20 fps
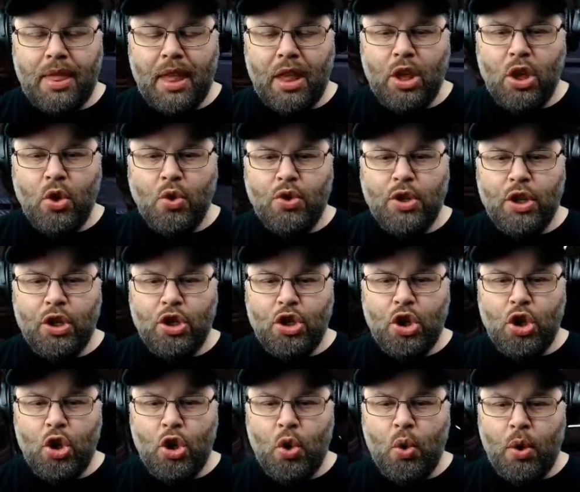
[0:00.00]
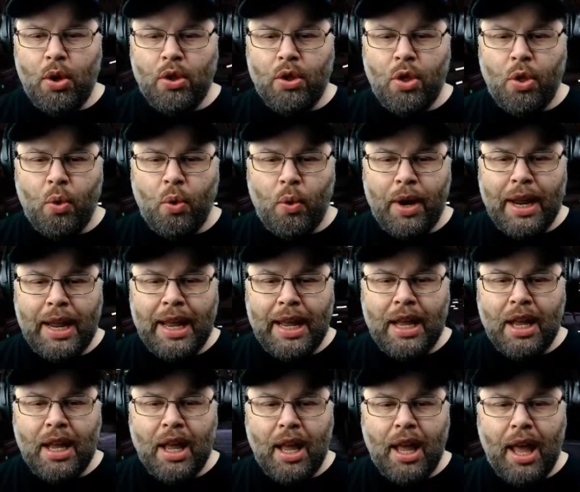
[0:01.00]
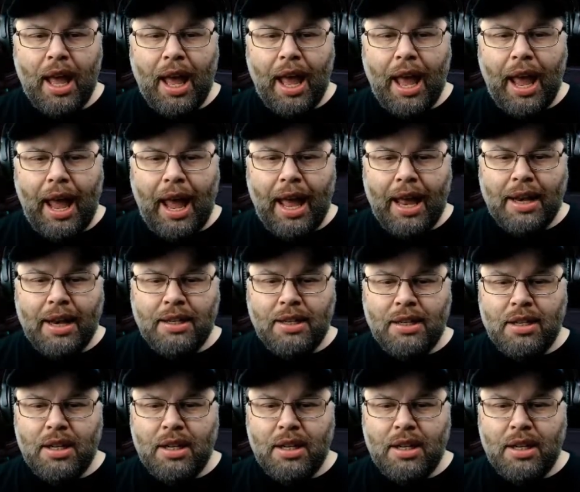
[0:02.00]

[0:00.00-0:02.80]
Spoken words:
using 2 and 3, and